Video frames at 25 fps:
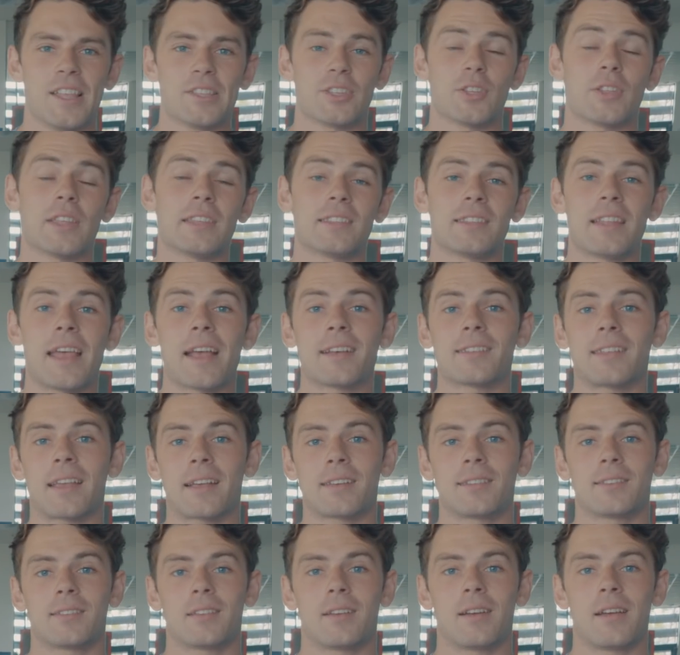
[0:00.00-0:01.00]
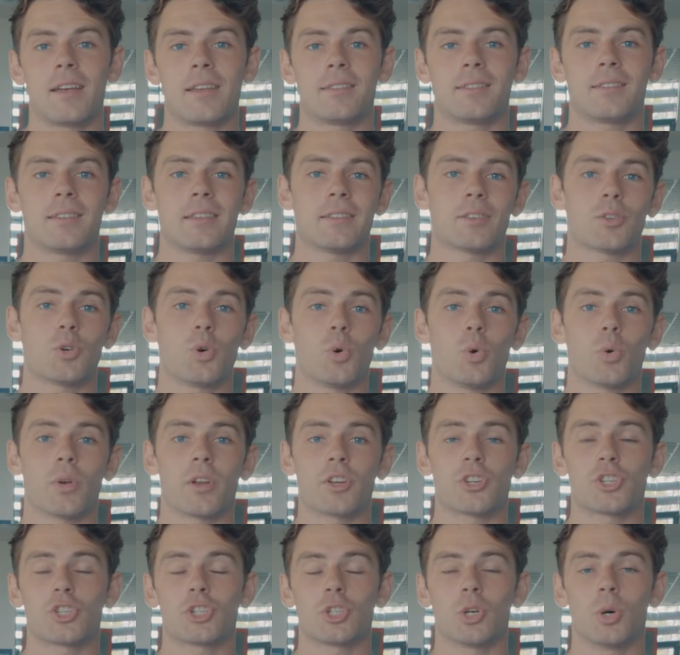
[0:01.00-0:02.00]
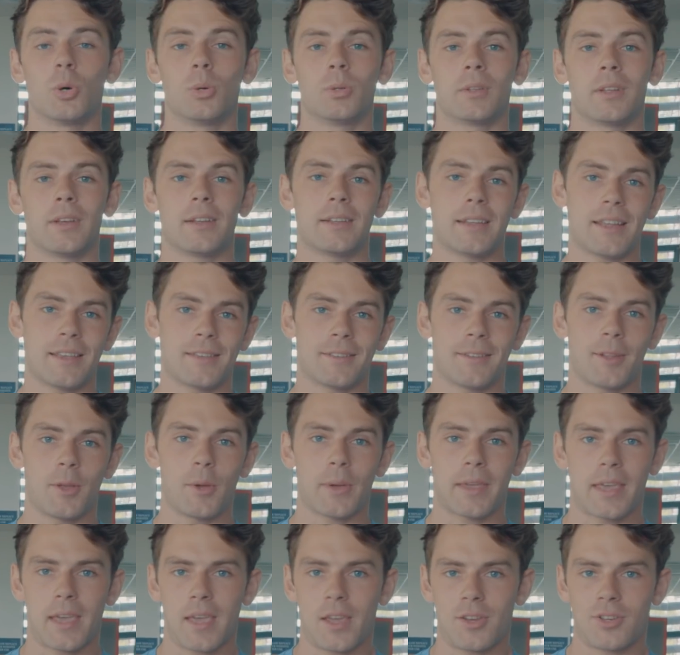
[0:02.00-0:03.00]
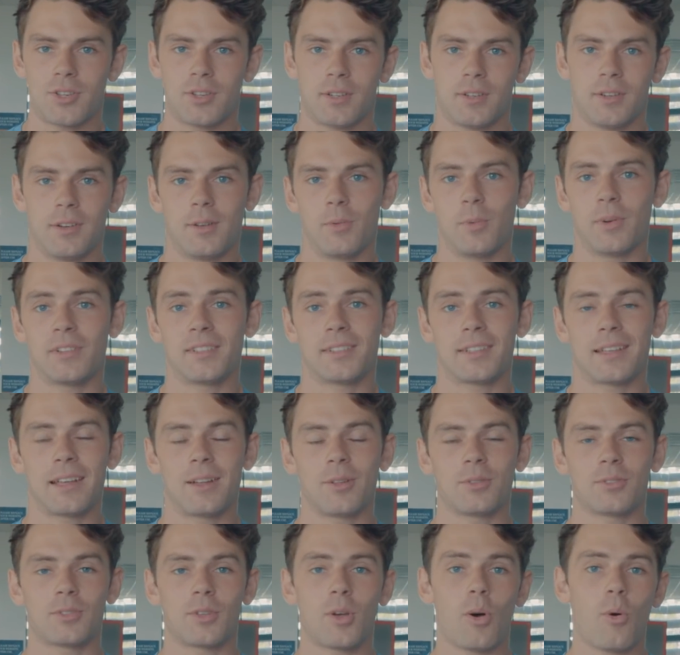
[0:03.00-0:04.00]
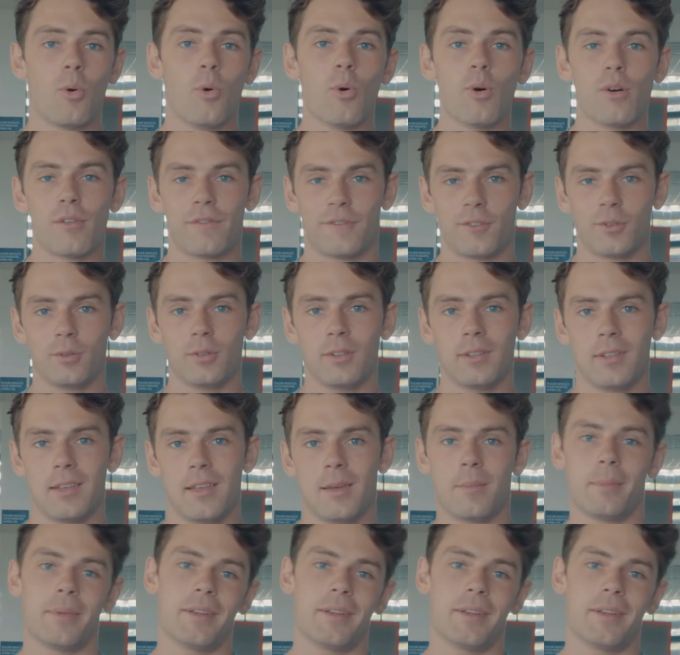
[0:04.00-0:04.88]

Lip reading: So this next exercise is called a shoulder dislocation, which sounds awful,